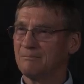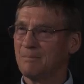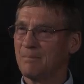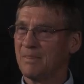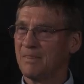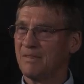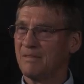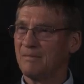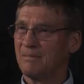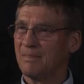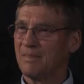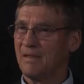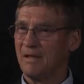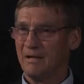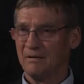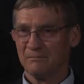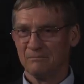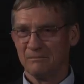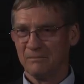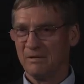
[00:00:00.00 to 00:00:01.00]
choose?
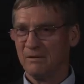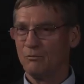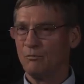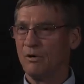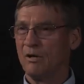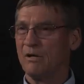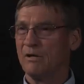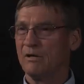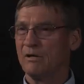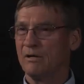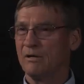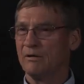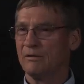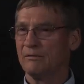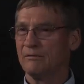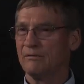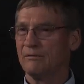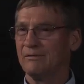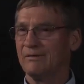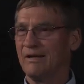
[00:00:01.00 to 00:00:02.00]
I, Uh,
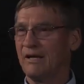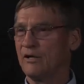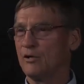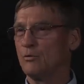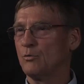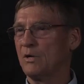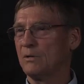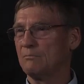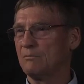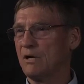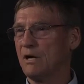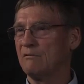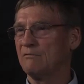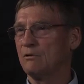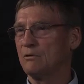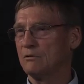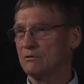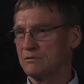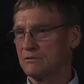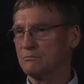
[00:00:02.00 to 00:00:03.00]
ninety-one
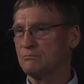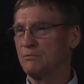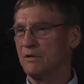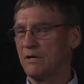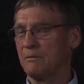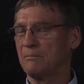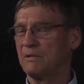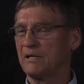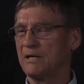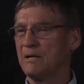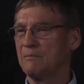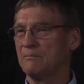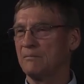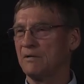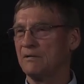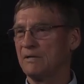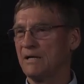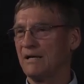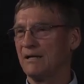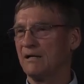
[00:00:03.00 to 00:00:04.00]
Bravo is what it became,
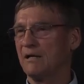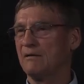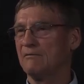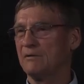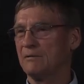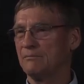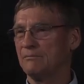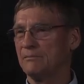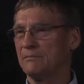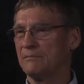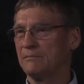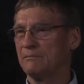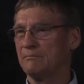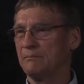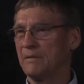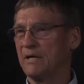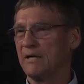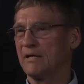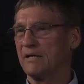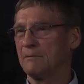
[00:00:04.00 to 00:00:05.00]
nine eleven,
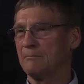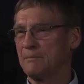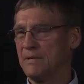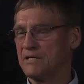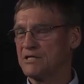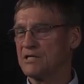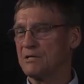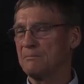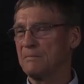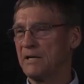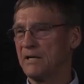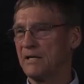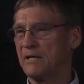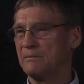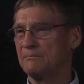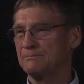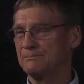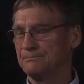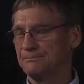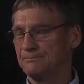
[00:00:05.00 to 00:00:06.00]
medic, basic medic.